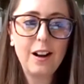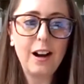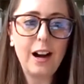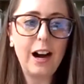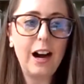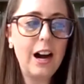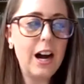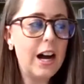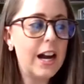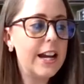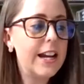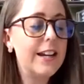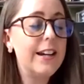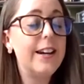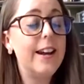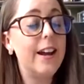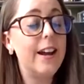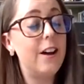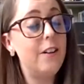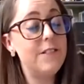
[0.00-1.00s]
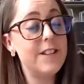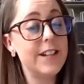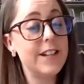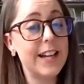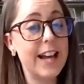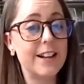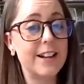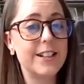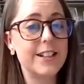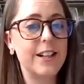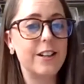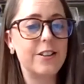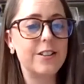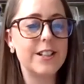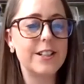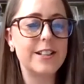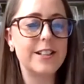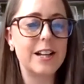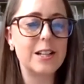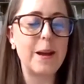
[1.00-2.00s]
I love decanting
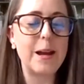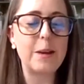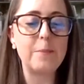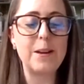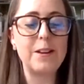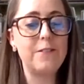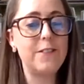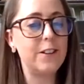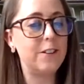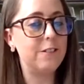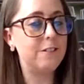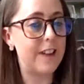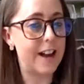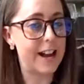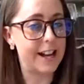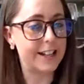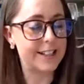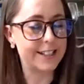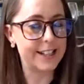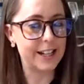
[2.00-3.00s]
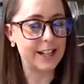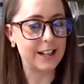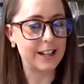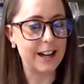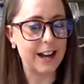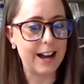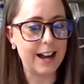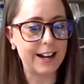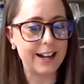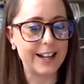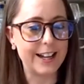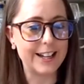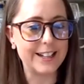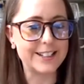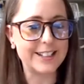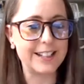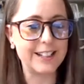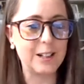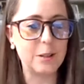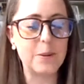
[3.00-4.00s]
because it does make me feel fancy, and
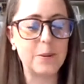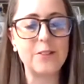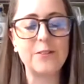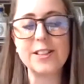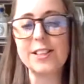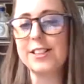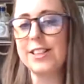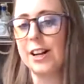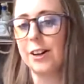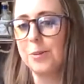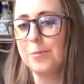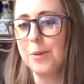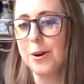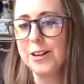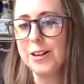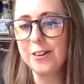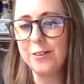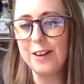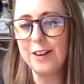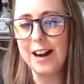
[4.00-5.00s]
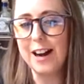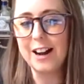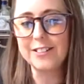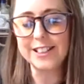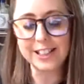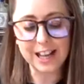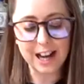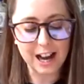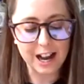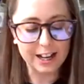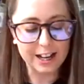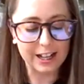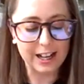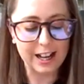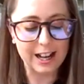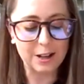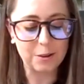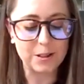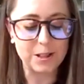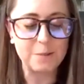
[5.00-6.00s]
it's a little bit of a ceremony around it, kind of
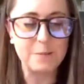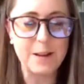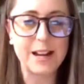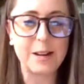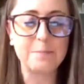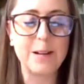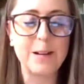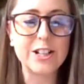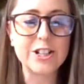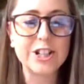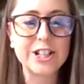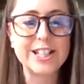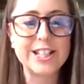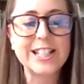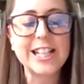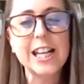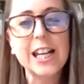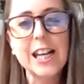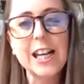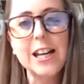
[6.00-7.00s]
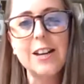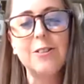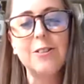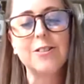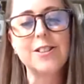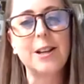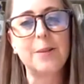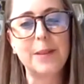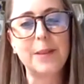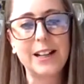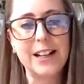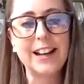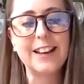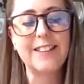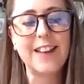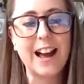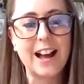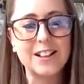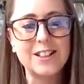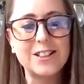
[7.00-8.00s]
like when you make matcha tea or something like
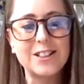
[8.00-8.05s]
that.